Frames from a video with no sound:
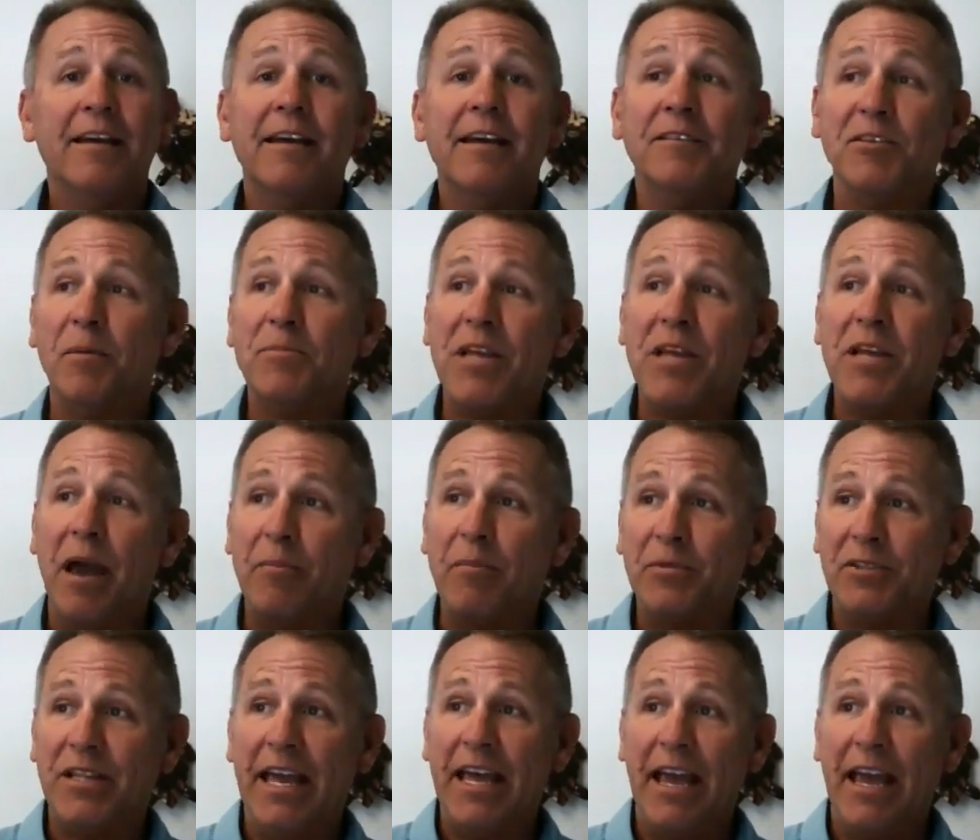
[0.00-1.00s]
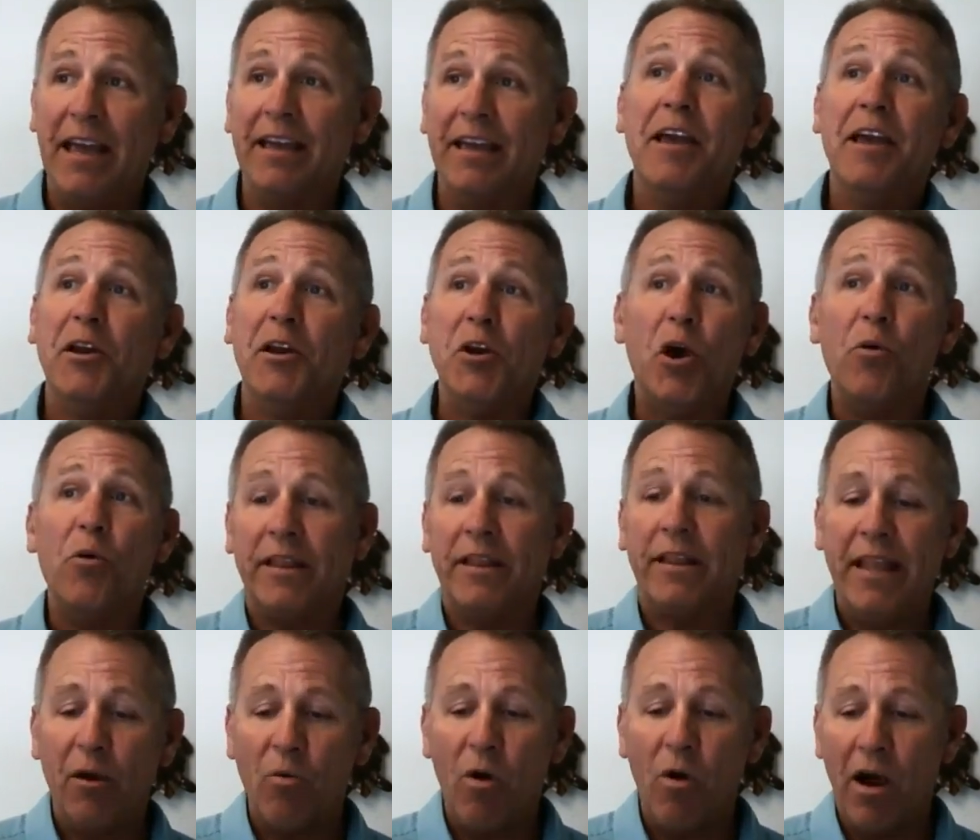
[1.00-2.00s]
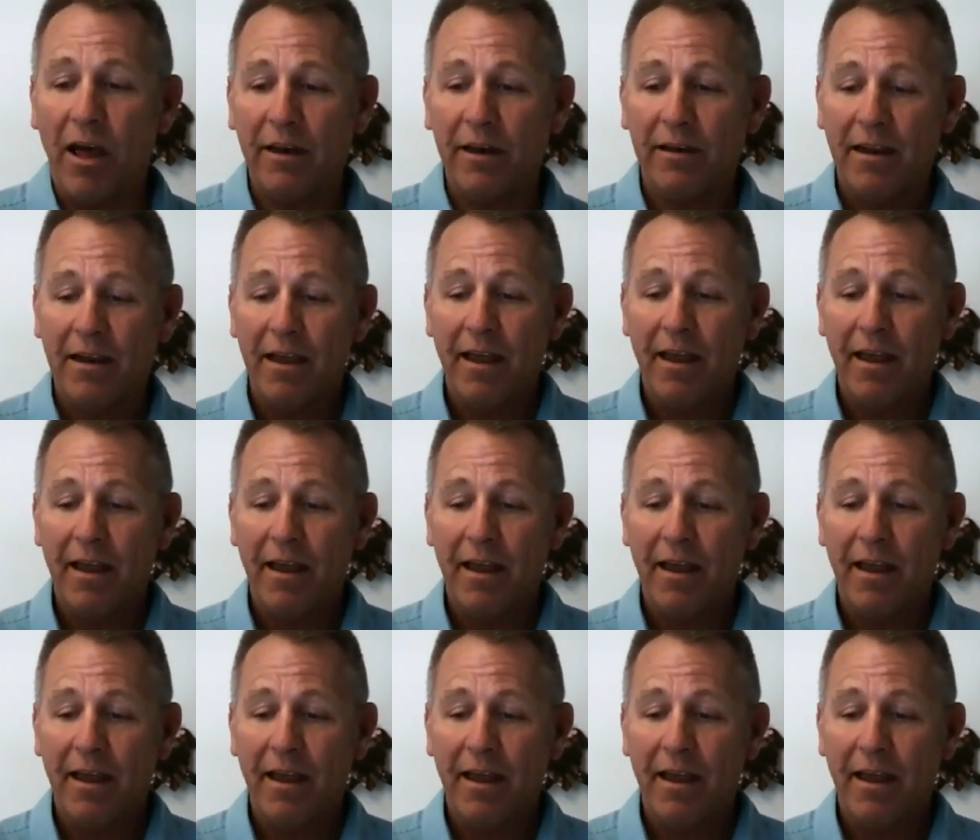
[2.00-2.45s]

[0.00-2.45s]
sometimes they know what they want